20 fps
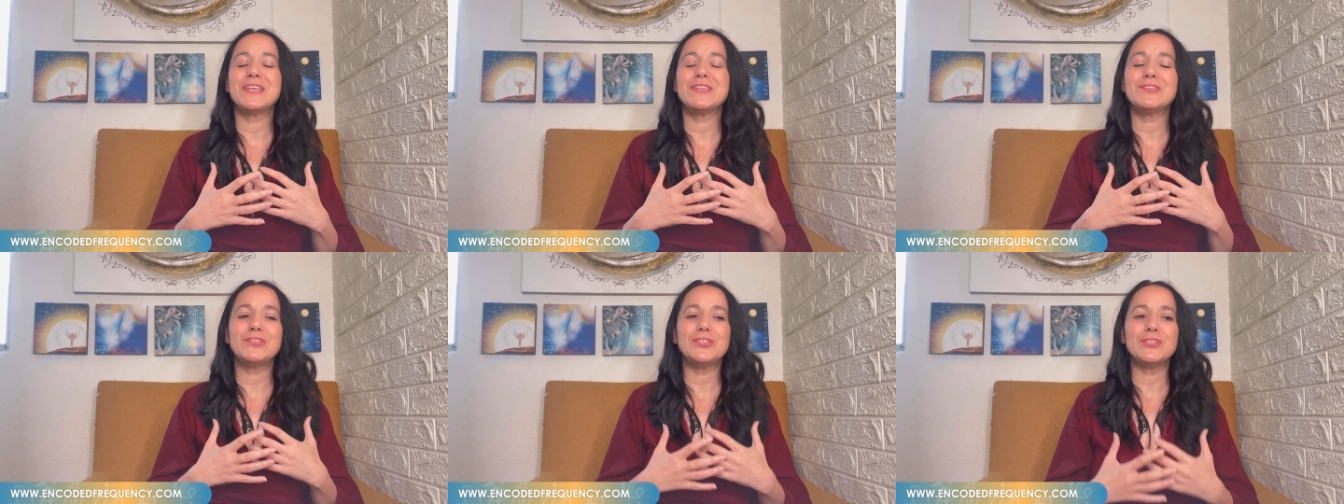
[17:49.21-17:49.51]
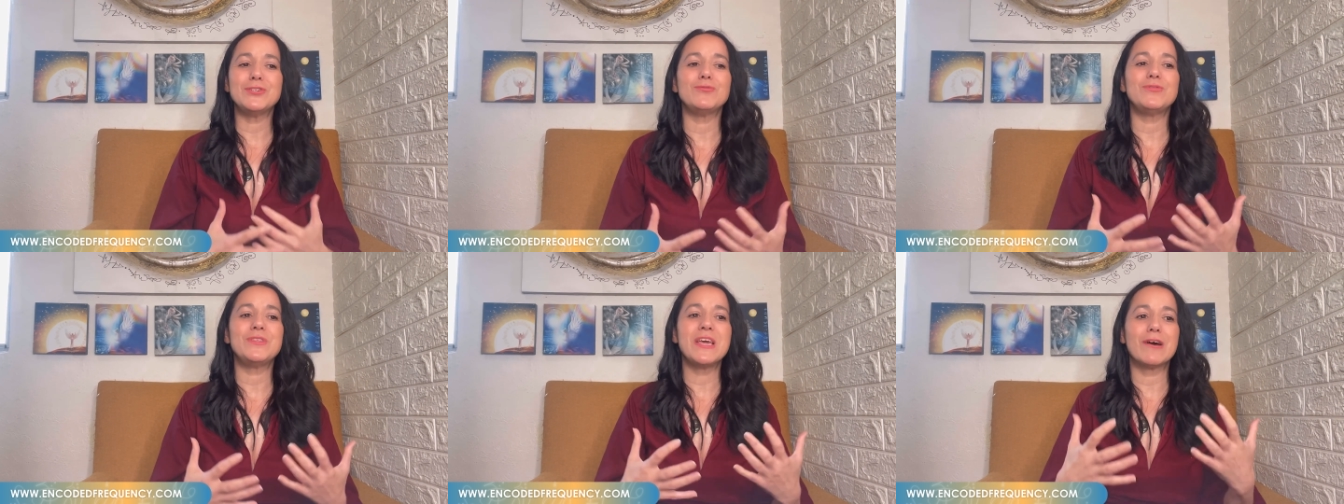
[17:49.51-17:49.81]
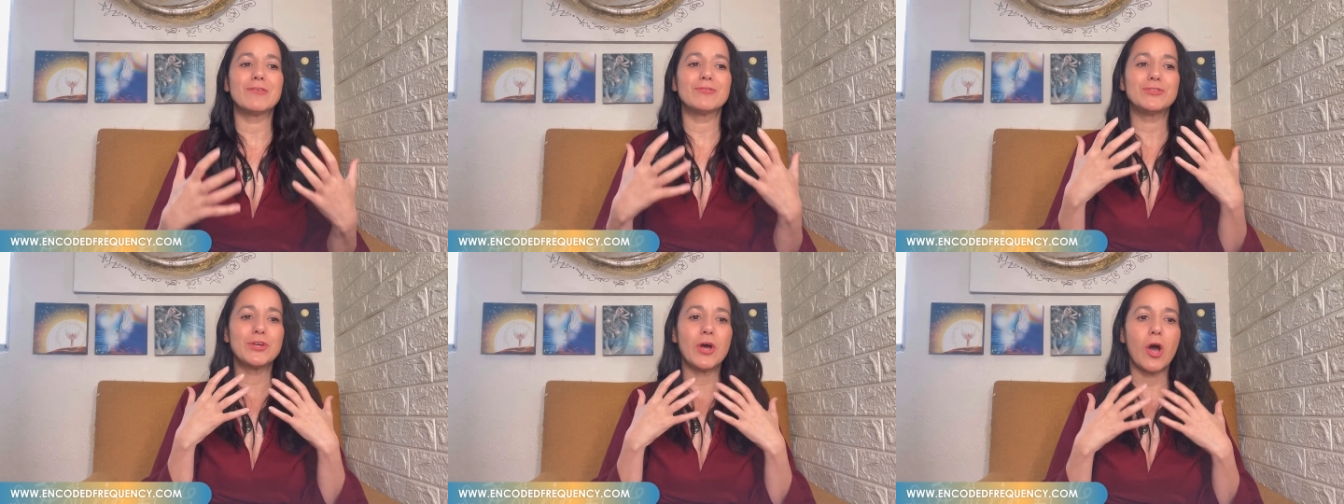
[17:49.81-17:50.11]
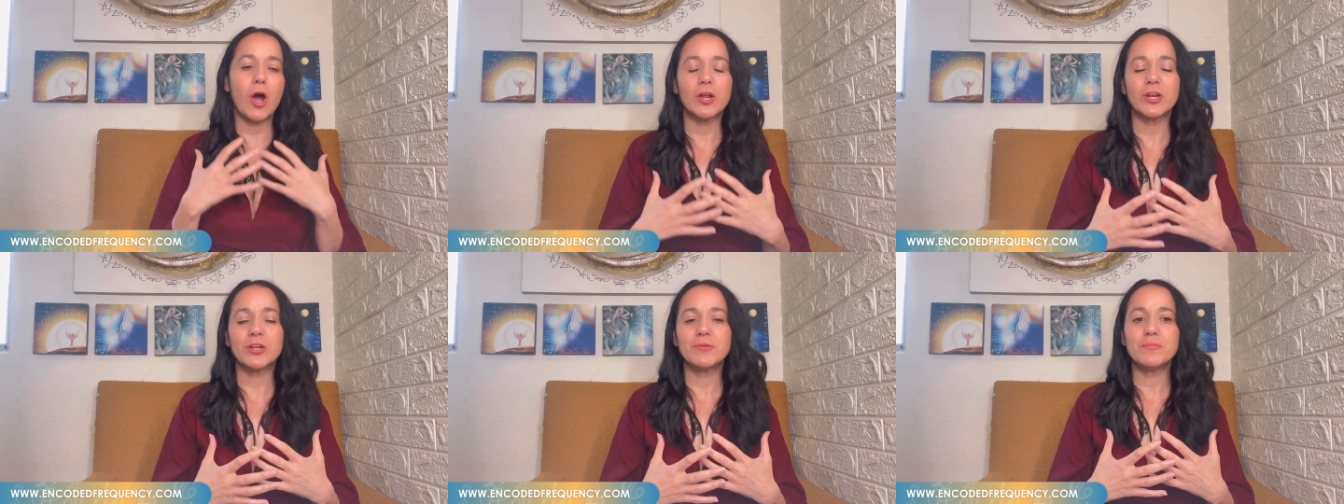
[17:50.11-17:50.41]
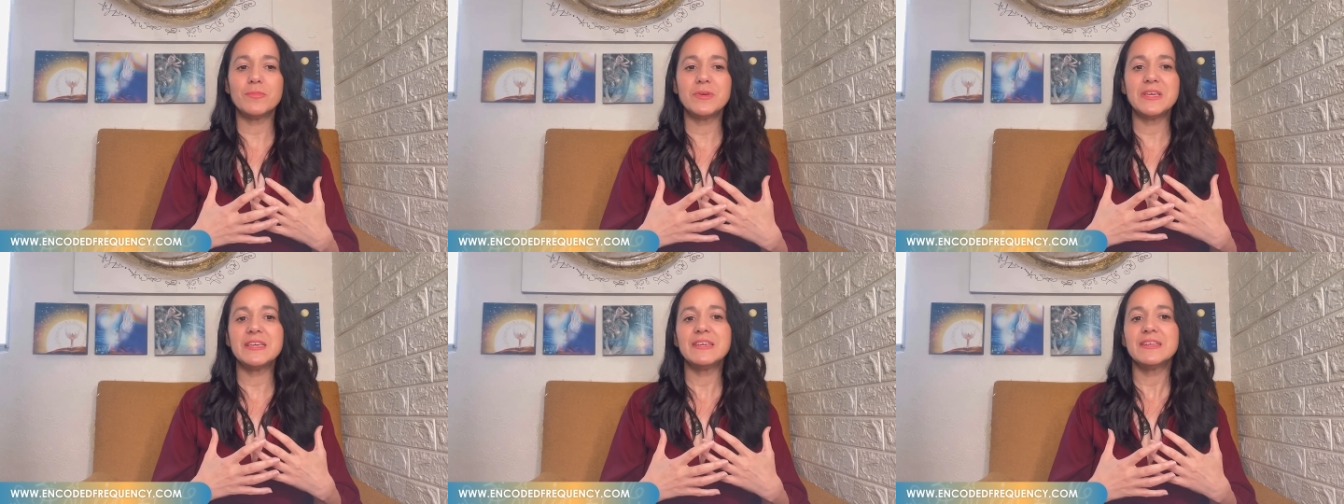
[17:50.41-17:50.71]
into the
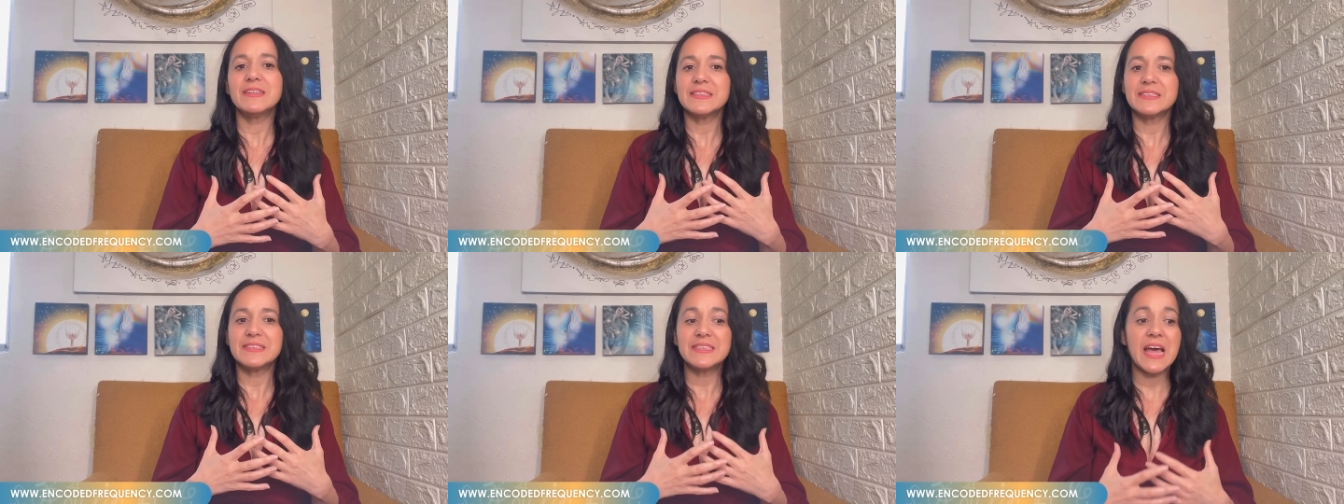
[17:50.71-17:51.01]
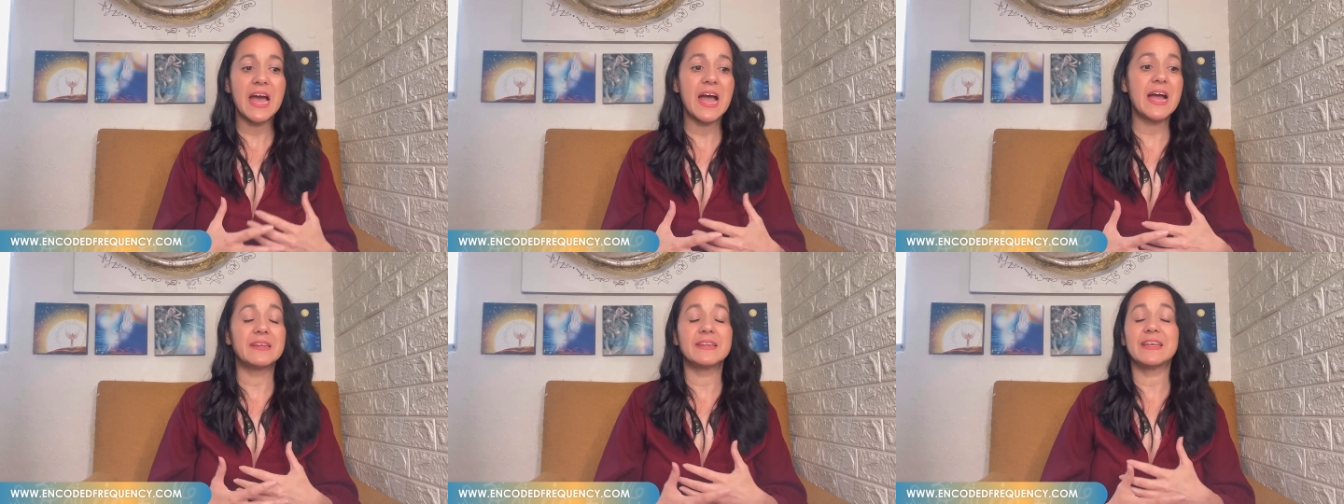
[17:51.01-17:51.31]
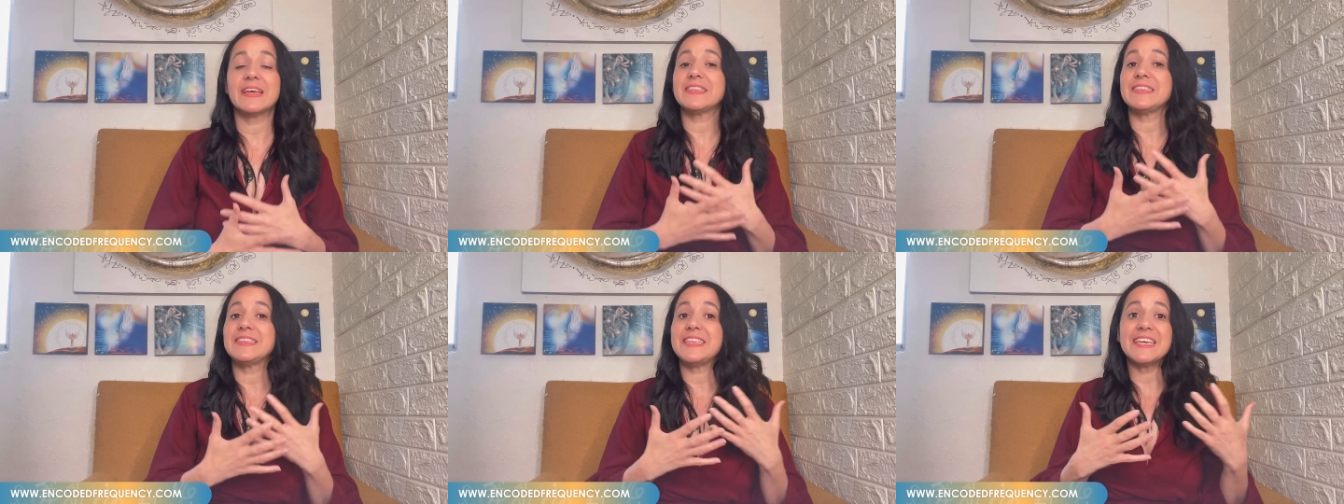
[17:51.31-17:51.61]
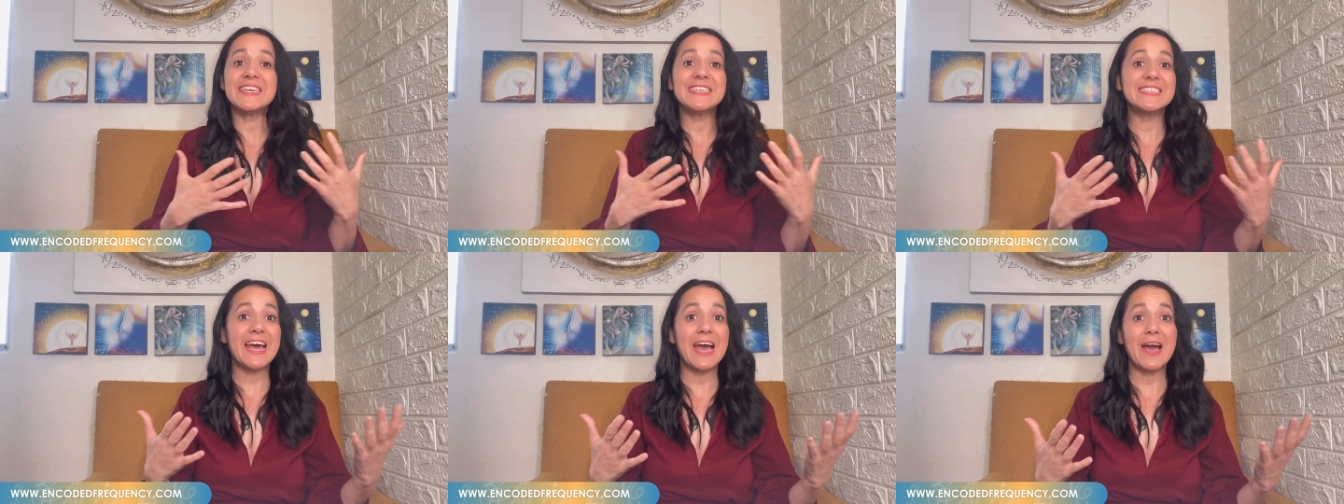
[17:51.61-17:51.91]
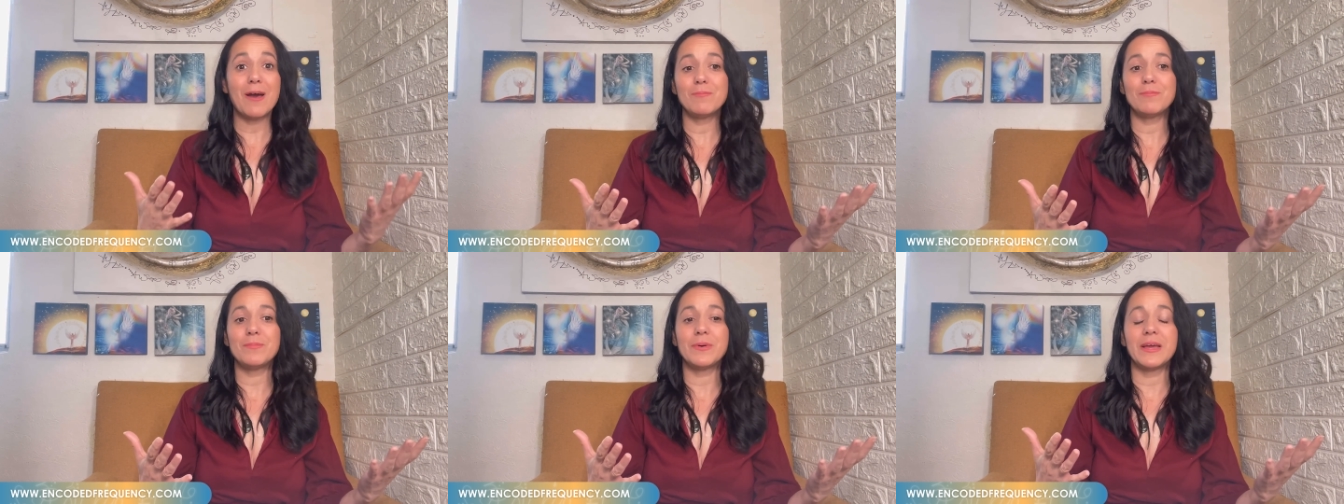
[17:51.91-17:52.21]
autonomy that things
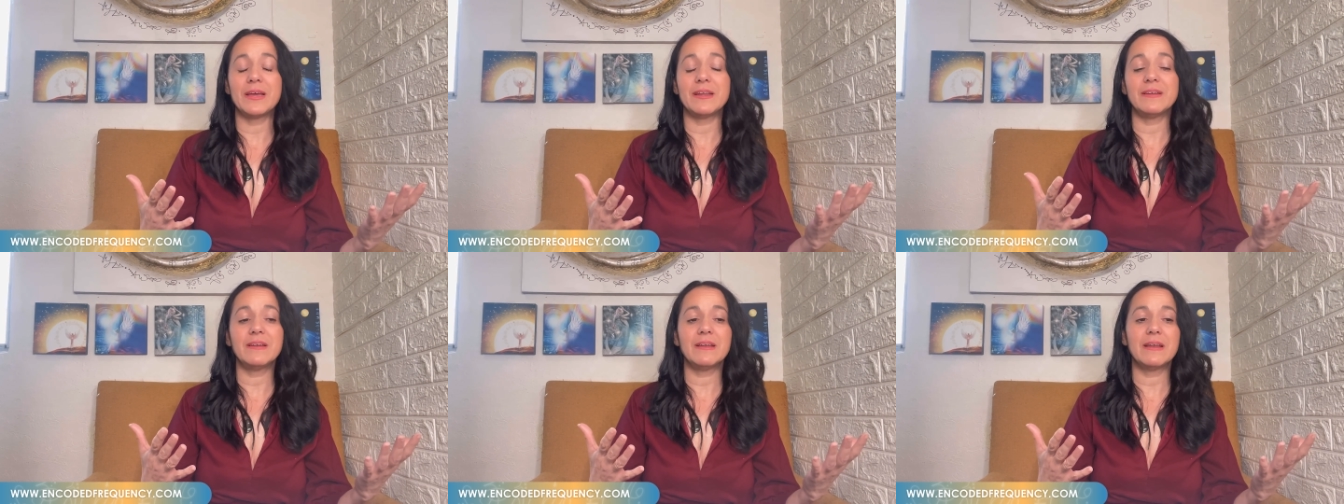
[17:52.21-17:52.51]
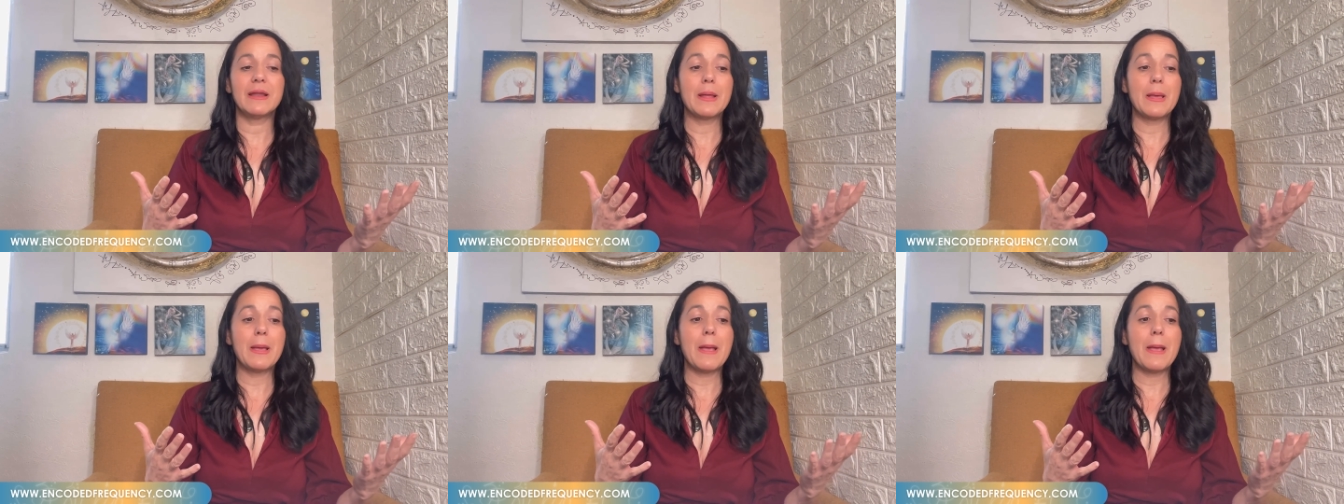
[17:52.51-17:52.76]
happen